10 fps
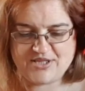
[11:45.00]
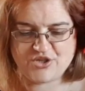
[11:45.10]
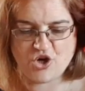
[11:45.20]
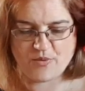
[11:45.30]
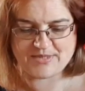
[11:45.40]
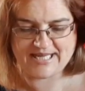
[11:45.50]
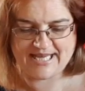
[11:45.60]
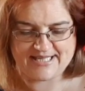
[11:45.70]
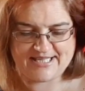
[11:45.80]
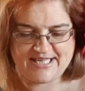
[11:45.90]
stopped
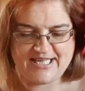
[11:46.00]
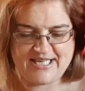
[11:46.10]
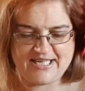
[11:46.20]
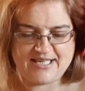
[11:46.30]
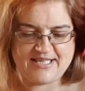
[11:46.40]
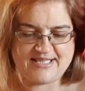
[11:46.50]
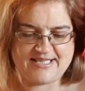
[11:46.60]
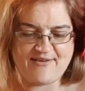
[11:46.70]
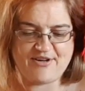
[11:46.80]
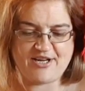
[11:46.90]
at the
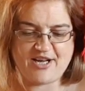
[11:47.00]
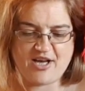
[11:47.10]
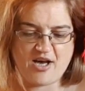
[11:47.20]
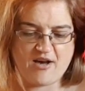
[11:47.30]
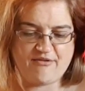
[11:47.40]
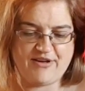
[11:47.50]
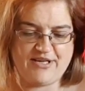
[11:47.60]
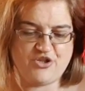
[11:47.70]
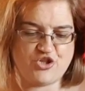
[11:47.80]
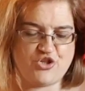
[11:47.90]
7.5
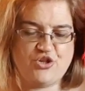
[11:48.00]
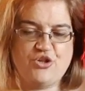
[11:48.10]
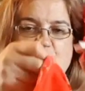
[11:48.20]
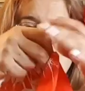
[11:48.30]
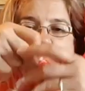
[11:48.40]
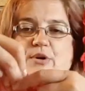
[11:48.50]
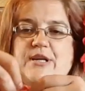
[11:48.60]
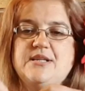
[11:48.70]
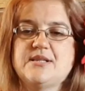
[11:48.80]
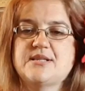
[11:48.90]
inch
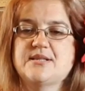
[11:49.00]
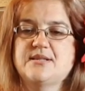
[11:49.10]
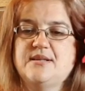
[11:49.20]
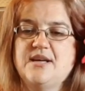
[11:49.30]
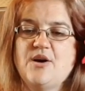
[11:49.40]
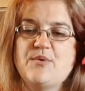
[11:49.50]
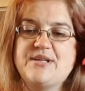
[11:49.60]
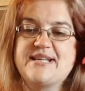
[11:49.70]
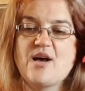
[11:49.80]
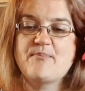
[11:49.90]
point and we
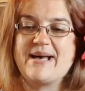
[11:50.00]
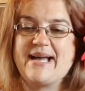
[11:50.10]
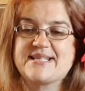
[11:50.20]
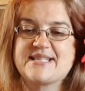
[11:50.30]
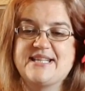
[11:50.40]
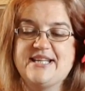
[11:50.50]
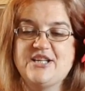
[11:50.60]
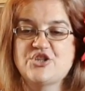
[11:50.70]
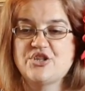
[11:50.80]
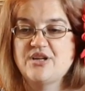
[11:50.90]
did our back
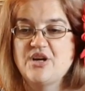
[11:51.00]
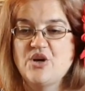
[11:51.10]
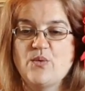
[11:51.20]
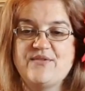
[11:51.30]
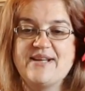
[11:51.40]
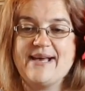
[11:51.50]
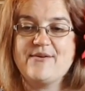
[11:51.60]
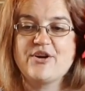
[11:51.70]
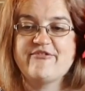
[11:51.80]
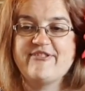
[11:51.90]
stitch, we've now
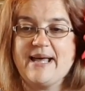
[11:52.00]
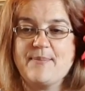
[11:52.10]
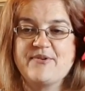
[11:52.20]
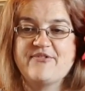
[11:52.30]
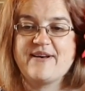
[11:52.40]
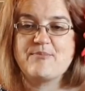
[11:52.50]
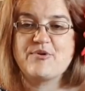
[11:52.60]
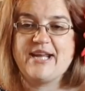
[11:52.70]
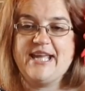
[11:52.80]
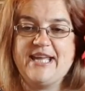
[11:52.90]
got a flap of
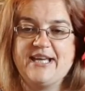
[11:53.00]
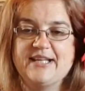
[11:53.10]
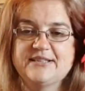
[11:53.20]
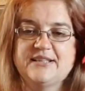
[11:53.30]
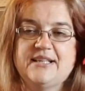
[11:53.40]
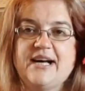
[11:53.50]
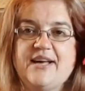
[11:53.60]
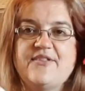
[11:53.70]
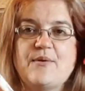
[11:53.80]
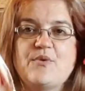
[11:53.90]
fabric here,
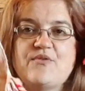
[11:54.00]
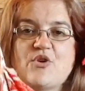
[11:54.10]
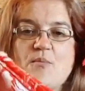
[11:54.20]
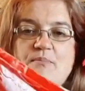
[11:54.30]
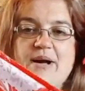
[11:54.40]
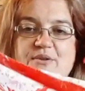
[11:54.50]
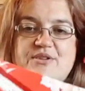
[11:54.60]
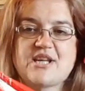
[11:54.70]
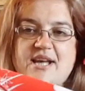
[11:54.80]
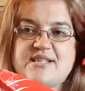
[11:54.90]
and then we've got
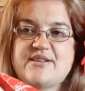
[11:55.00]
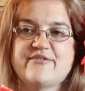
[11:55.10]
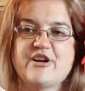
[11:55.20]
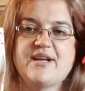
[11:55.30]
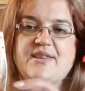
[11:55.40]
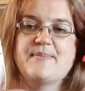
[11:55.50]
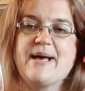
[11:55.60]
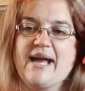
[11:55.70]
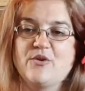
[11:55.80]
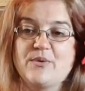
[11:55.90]
both sides of the front and the
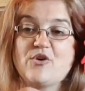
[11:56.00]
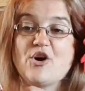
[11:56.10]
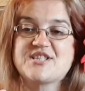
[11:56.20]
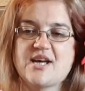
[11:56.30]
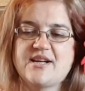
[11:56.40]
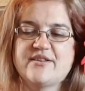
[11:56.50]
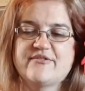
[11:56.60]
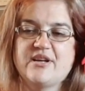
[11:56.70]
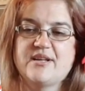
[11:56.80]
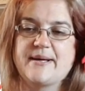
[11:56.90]
back, or we've got a side of the
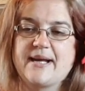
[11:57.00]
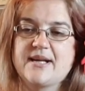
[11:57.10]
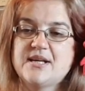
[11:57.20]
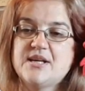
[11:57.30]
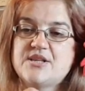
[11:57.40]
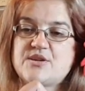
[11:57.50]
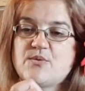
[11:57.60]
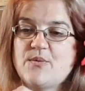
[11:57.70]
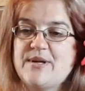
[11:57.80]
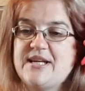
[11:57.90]
front and the back. So
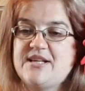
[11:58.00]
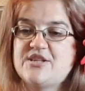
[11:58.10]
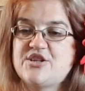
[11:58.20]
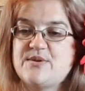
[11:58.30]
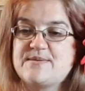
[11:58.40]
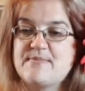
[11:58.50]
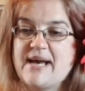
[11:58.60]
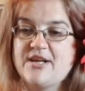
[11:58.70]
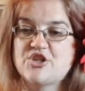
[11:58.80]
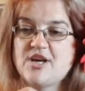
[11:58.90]
what we need to do is
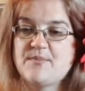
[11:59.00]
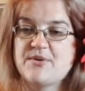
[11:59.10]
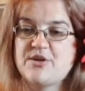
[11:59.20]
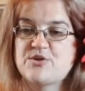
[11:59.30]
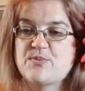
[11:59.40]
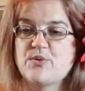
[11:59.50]
match up those